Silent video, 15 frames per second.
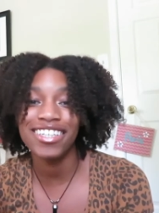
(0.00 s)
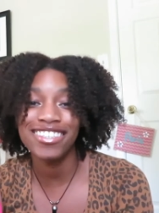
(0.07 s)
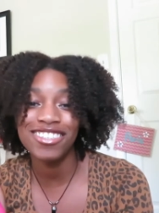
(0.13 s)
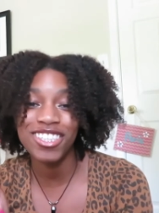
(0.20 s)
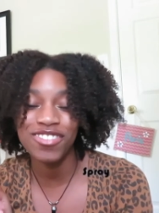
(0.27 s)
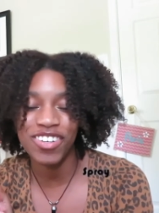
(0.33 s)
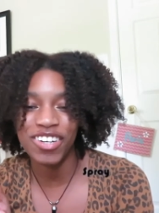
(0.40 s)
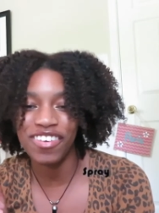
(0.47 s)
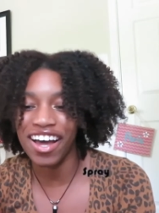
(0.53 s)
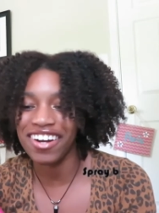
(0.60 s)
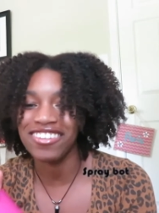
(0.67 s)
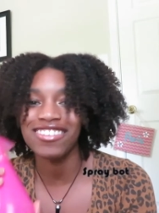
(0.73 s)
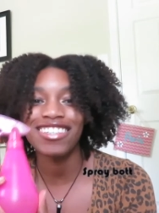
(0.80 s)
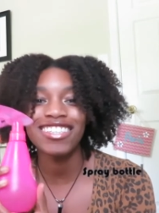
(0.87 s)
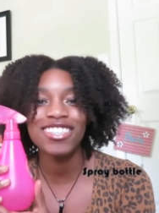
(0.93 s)
do the spray bottle.
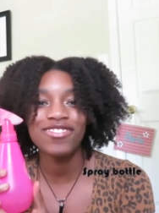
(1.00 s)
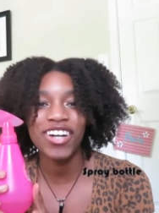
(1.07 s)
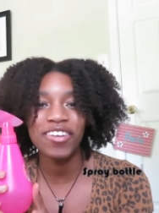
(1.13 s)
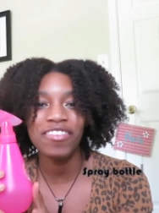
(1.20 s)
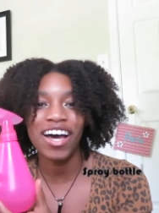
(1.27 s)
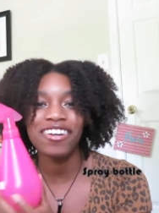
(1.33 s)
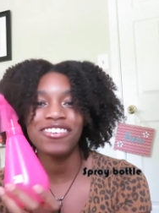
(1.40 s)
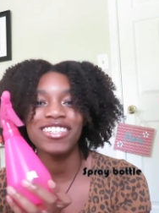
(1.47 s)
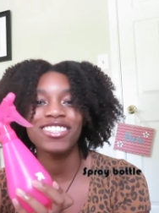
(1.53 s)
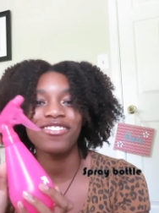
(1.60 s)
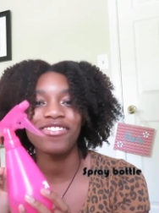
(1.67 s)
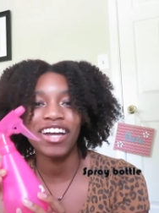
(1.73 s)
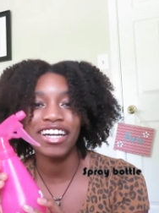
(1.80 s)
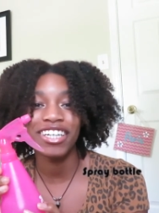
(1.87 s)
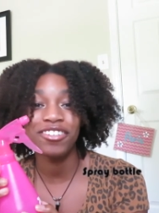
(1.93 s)
The spray bottle is a
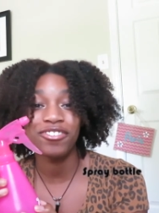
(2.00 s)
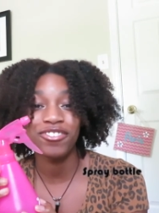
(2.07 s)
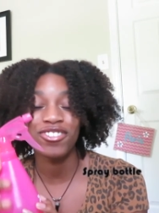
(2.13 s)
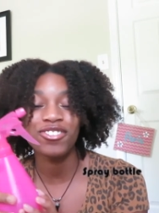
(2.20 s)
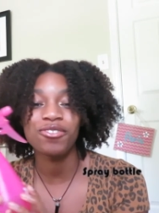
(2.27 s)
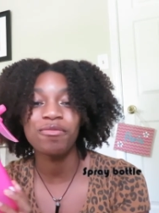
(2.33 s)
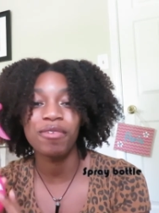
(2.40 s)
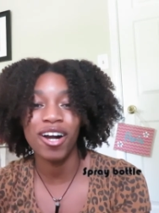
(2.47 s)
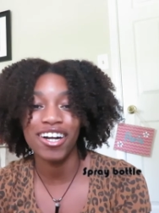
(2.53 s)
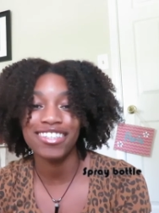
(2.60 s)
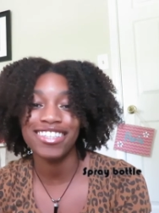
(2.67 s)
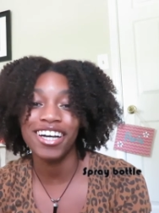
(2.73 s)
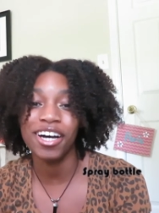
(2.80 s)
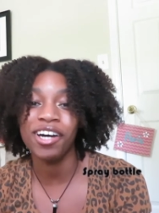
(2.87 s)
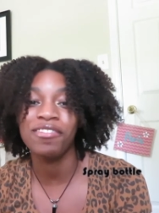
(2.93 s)
very crucial part
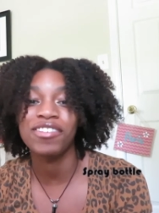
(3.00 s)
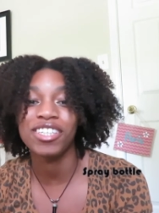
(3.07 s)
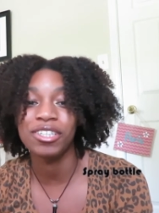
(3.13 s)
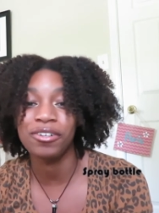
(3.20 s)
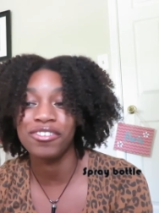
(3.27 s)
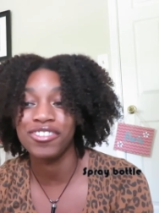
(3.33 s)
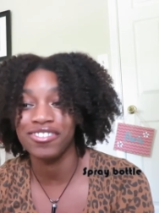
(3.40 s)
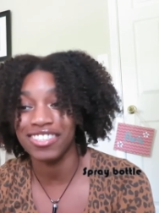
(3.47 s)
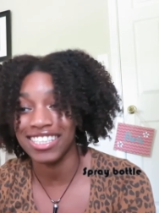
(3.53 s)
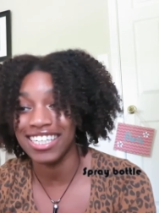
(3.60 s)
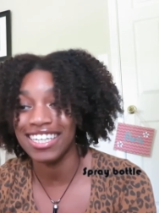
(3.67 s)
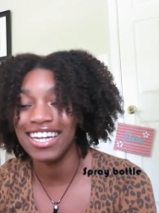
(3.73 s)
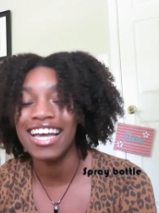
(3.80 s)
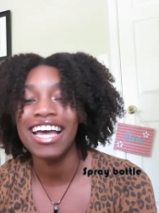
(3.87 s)
of your routine.